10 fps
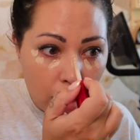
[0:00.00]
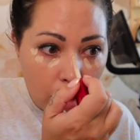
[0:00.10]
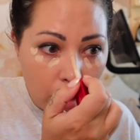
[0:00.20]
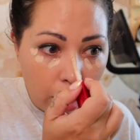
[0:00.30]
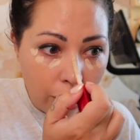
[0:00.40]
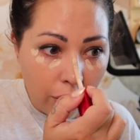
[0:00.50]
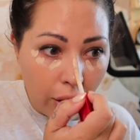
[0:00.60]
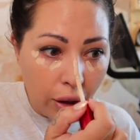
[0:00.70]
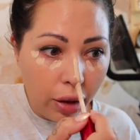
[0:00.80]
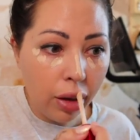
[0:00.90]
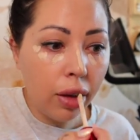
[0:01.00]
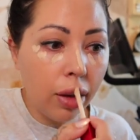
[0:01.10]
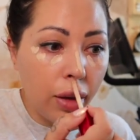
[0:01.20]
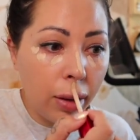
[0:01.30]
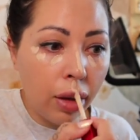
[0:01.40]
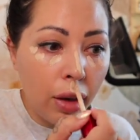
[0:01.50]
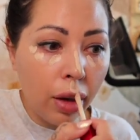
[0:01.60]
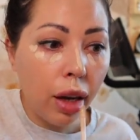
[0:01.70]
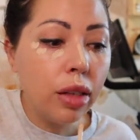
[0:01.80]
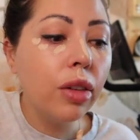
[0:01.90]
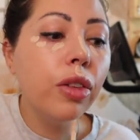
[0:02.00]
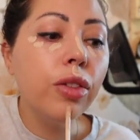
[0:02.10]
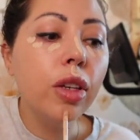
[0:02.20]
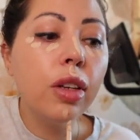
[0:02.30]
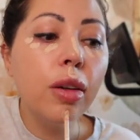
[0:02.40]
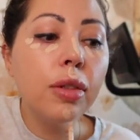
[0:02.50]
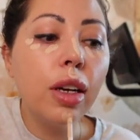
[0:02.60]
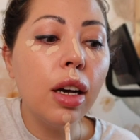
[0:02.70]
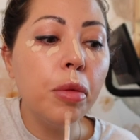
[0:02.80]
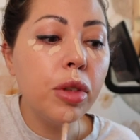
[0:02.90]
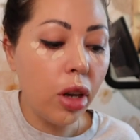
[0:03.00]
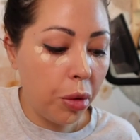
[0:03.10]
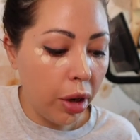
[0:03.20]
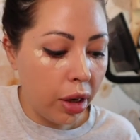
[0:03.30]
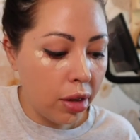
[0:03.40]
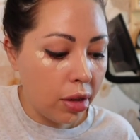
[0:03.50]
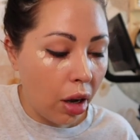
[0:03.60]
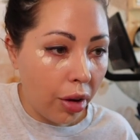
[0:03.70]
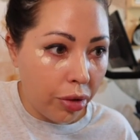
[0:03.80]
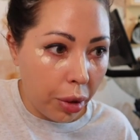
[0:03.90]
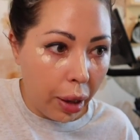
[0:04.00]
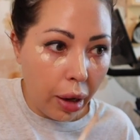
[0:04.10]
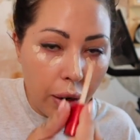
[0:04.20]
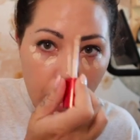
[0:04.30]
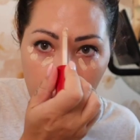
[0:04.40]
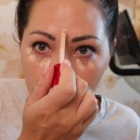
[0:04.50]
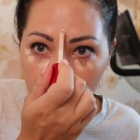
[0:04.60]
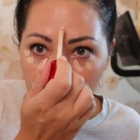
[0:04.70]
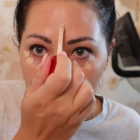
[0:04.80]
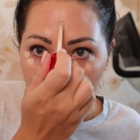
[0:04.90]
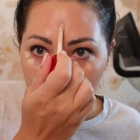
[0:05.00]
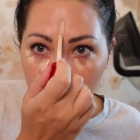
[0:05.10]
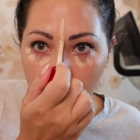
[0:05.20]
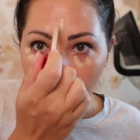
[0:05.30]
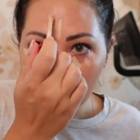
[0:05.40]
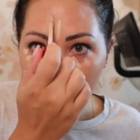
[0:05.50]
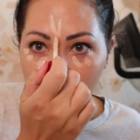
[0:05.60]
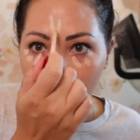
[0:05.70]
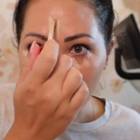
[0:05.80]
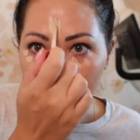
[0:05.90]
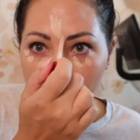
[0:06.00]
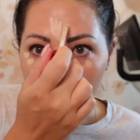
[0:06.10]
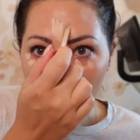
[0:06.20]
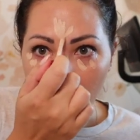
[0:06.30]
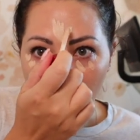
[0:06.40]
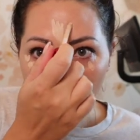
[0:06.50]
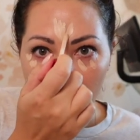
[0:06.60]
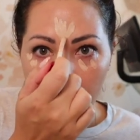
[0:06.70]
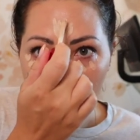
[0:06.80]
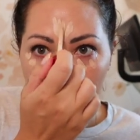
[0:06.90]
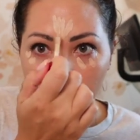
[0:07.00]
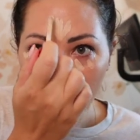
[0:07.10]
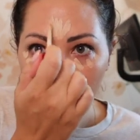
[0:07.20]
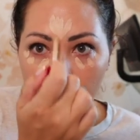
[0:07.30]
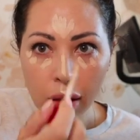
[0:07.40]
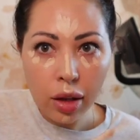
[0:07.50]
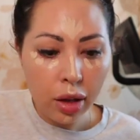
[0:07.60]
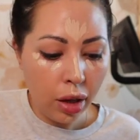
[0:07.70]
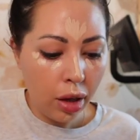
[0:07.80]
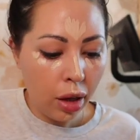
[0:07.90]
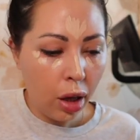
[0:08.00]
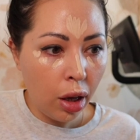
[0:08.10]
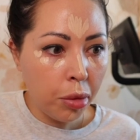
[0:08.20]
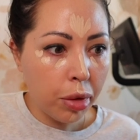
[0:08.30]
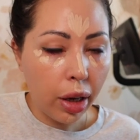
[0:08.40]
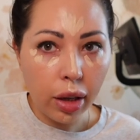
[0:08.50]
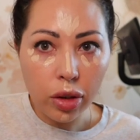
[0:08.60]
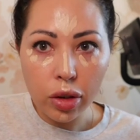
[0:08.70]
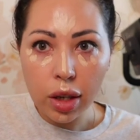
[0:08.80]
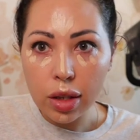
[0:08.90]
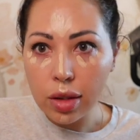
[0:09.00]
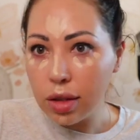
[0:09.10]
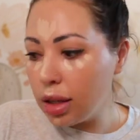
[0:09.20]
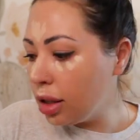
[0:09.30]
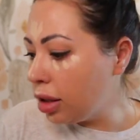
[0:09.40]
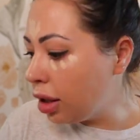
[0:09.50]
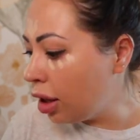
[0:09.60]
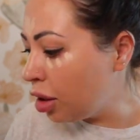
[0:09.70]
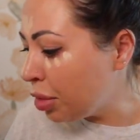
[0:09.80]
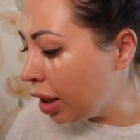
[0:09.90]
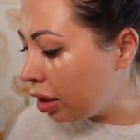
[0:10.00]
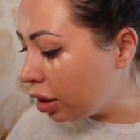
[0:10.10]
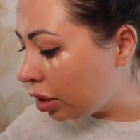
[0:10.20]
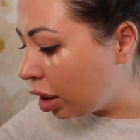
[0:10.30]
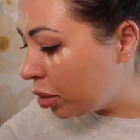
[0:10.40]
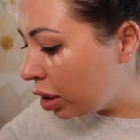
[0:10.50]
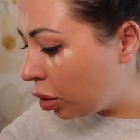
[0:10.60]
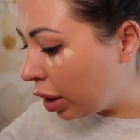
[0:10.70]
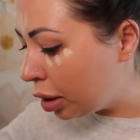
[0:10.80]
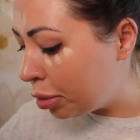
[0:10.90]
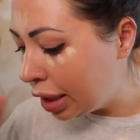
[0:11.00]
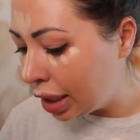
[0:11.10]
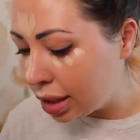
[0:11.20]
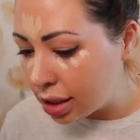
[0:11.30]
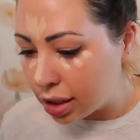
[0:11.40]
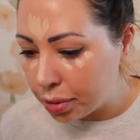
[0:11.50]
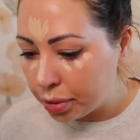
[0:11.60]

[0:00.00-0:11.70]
They're a lot of fun. I do have a full-time job, so I work in software as my full-time job. Apply a little concealer, and by a little I mean quite a bit.